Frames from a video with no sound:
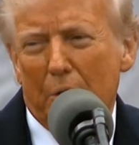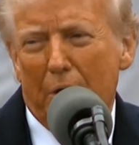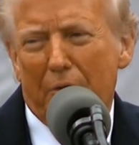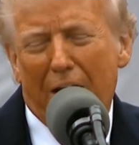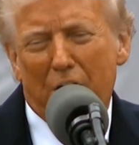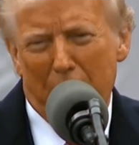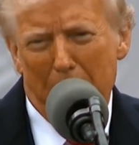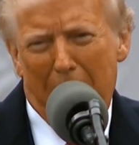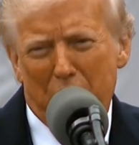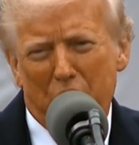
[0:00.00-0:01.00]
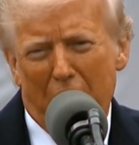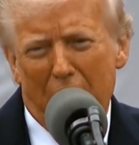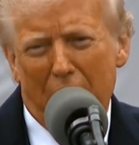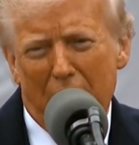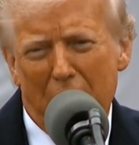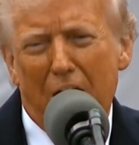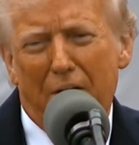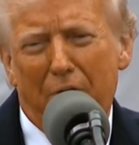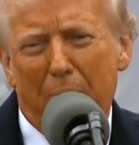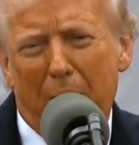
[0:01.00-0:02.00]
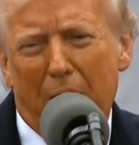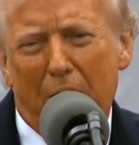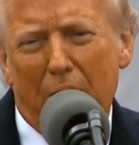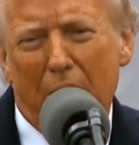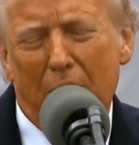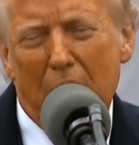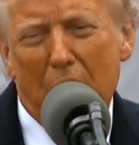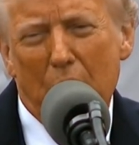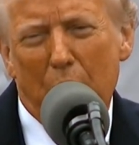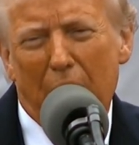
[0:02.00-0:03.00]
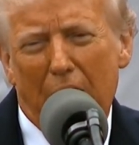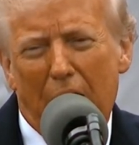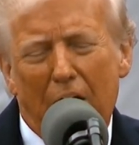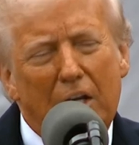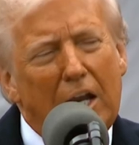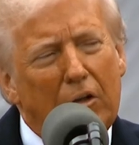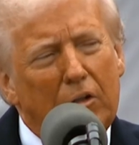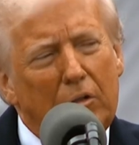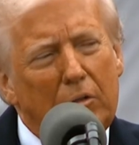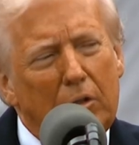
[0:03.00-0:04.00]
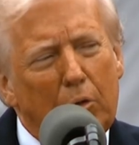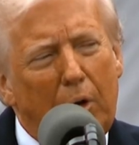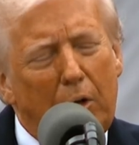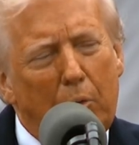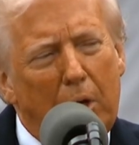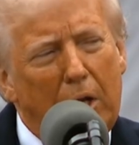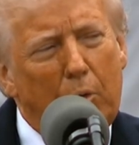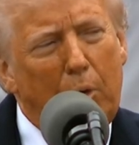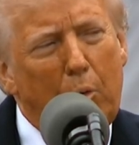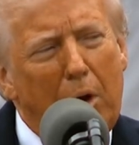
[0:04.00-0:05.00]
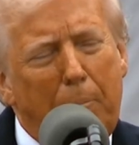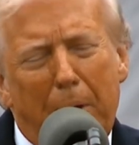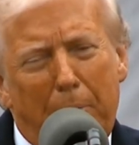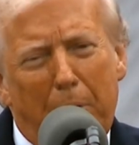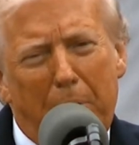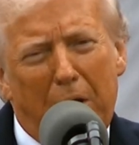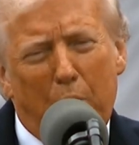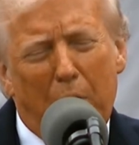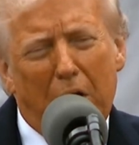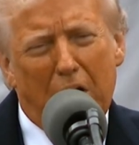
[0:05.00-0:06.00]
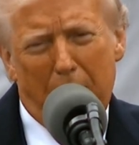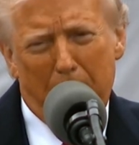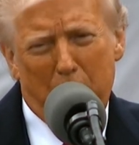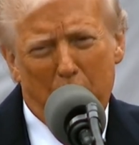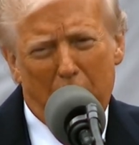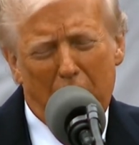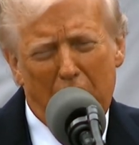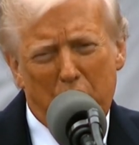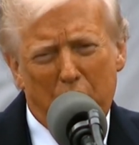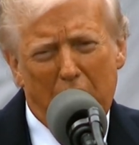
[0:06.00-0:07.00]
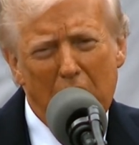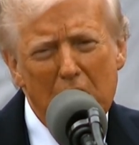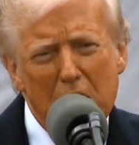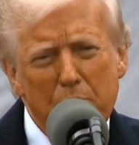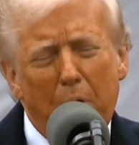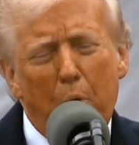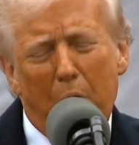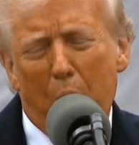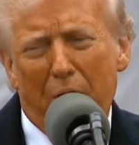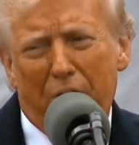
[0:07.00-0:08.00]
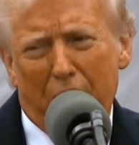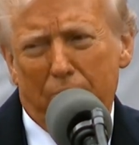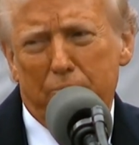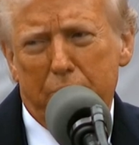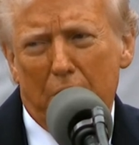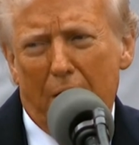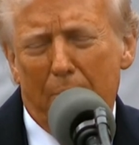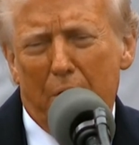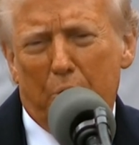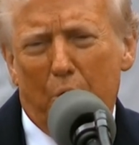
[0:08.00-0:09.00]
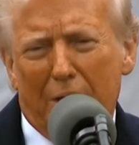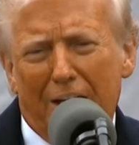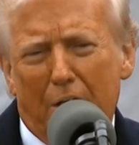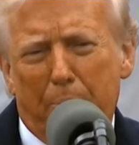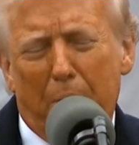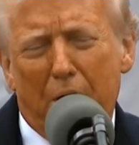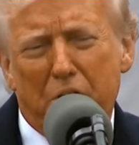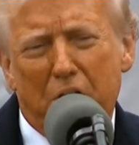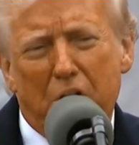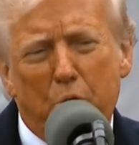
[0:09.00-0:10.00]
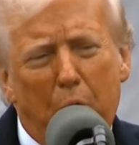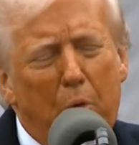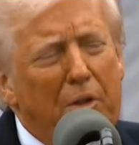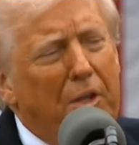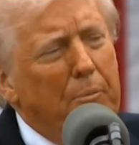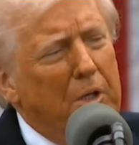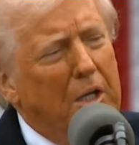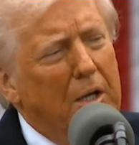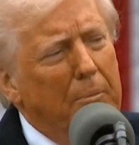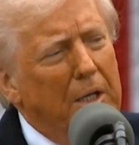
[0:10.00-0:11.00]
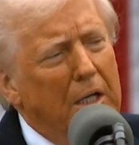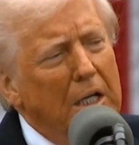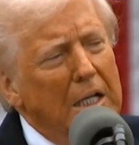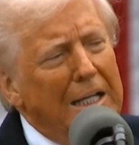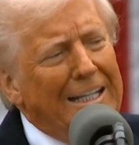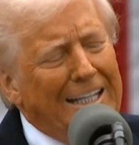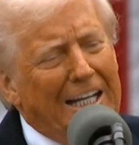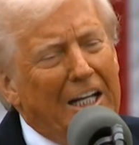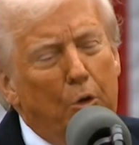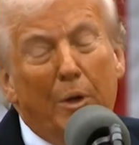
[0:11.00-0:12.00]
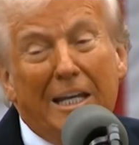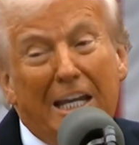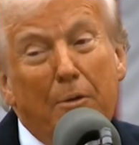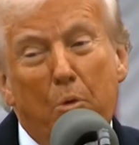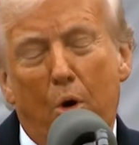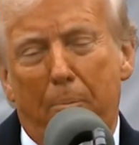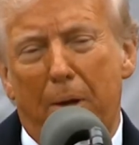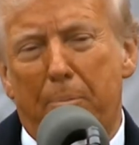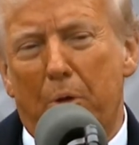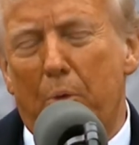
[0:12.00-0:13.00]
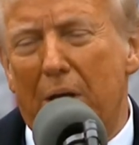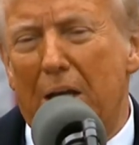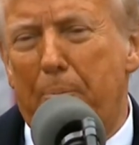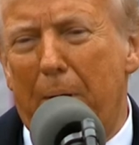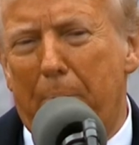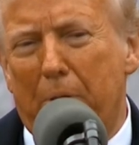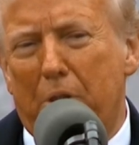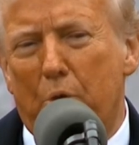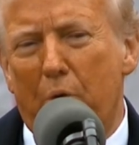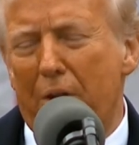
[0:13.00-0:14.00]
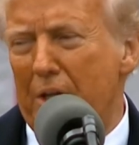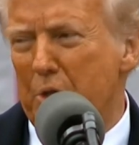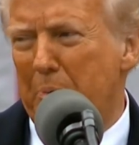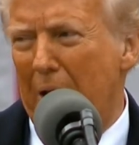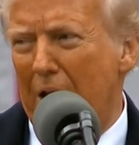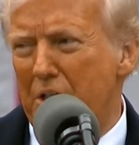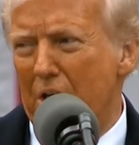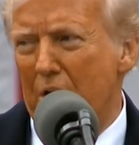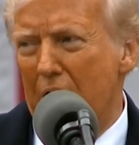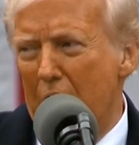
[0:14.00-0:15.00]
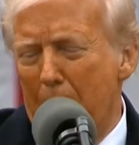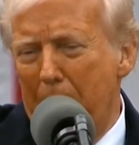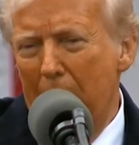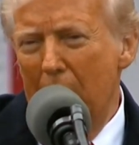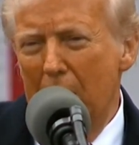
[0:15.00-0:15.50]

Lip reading: you've actually matched it and done even better. And we're going to get it down the right way. And we want people, by the way, to come into our country, but we want them to come in through a legal process. We want them to come in legally. We need more people. We need people to run these plants and to help